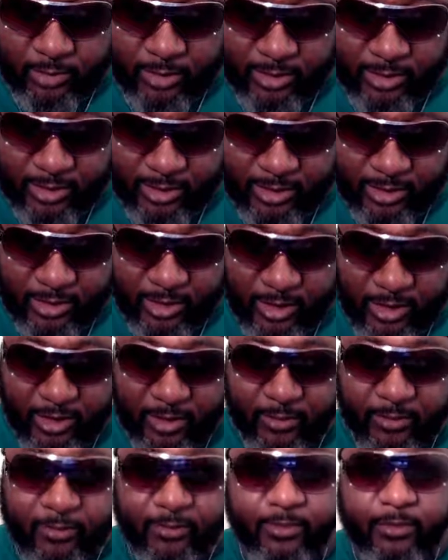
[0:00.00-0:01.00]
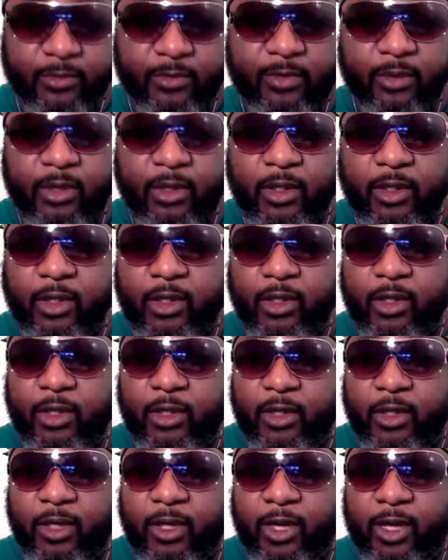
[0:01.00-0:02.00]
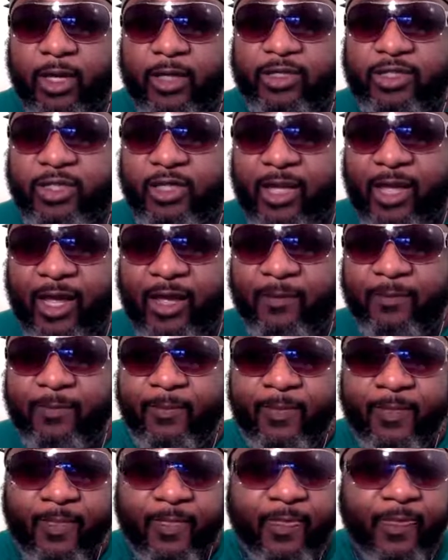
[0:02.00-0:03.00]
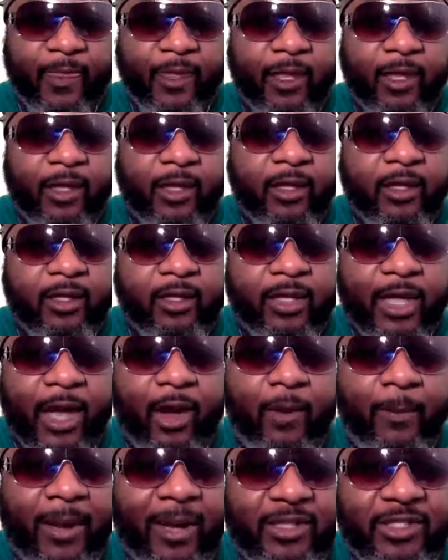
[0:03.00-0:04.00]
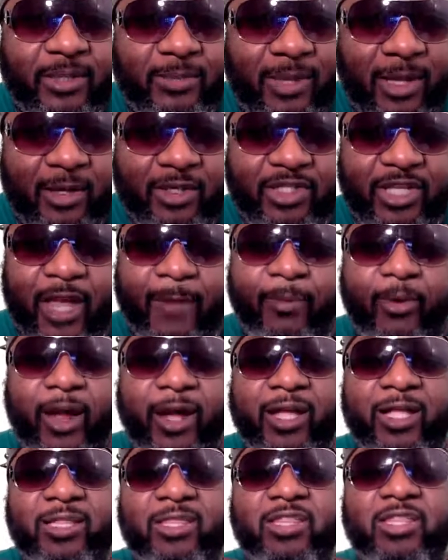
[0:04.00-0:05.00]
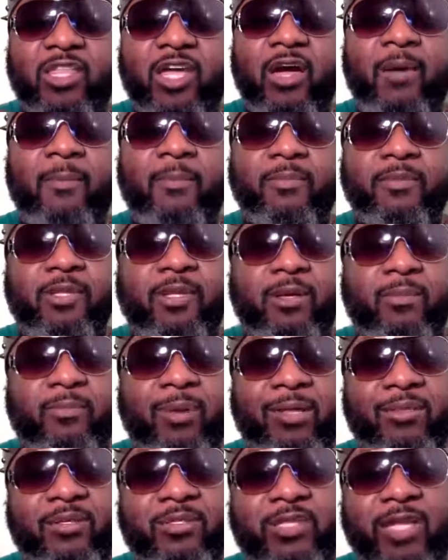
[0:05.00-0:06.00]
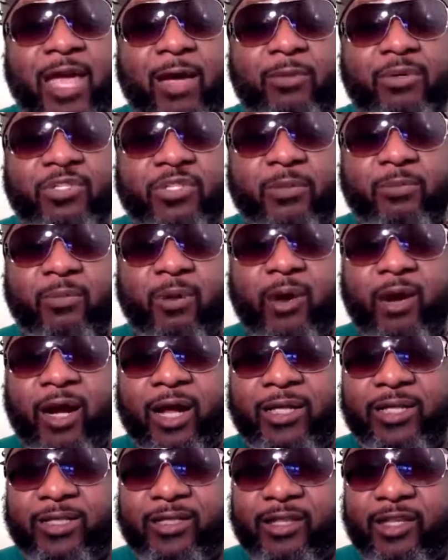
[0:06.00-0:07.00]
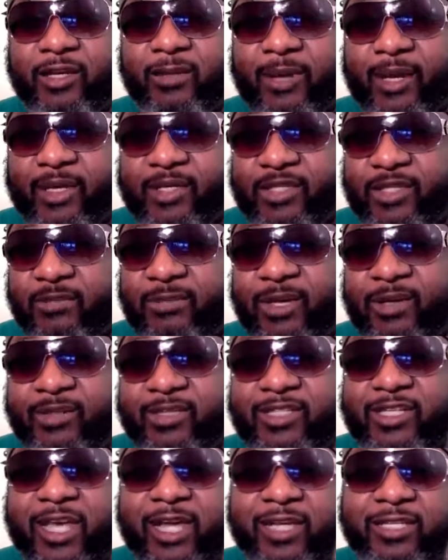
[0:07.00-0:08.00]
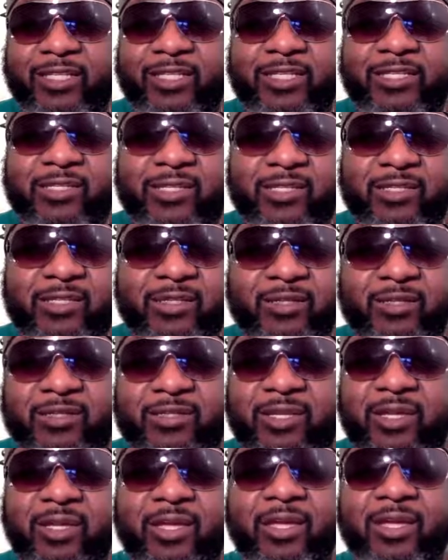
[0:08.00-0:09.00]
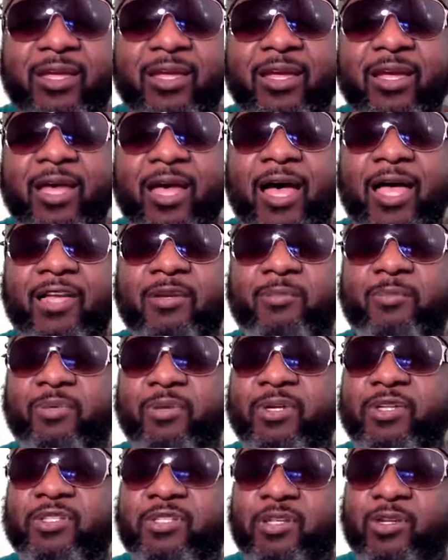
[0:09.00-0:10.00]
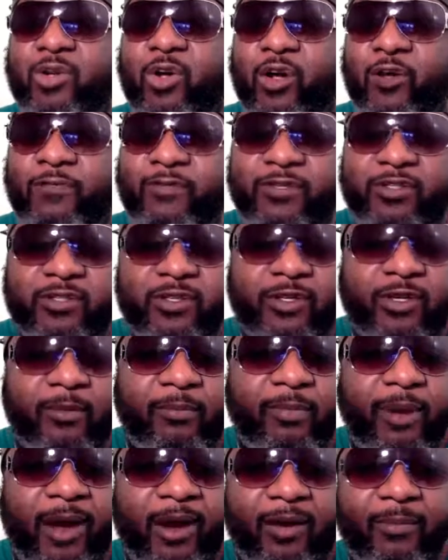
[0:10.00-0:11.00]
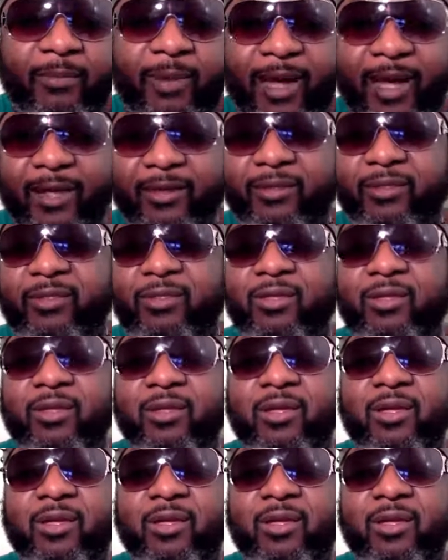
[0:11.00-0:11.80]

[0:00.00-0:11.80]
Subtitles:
Let's get started. Shalom. Yahweh Hashem Yahushai Barakathum to the brothers. Yahweh Shamar Alataba Hashem Yahushai to the sisters. I am priest and officer Gabar Amath.